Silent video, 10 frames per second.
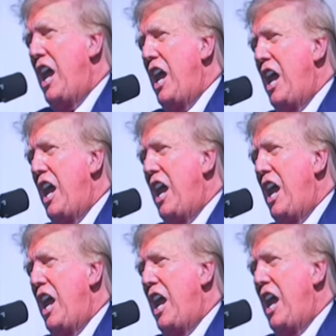
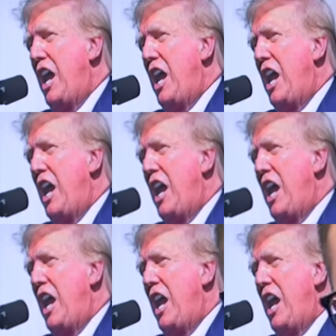
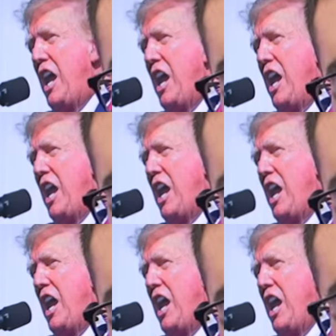
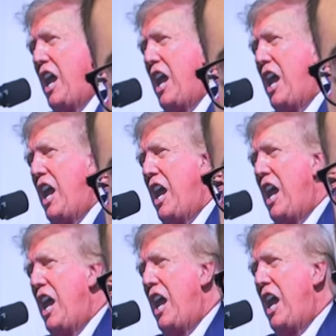
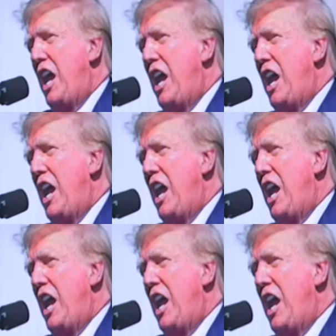
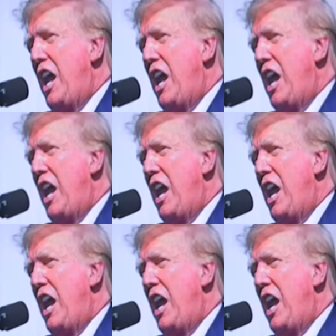
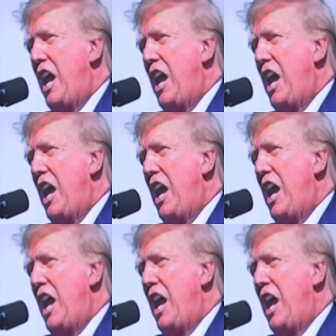
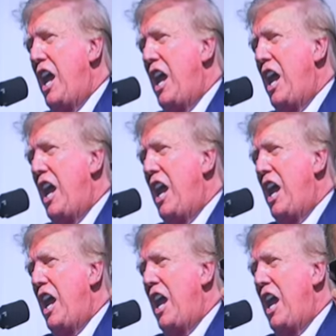
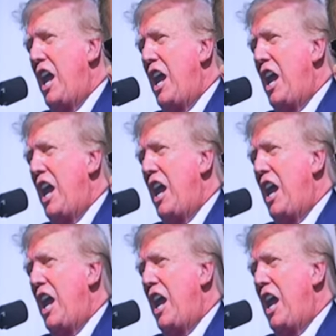(silent)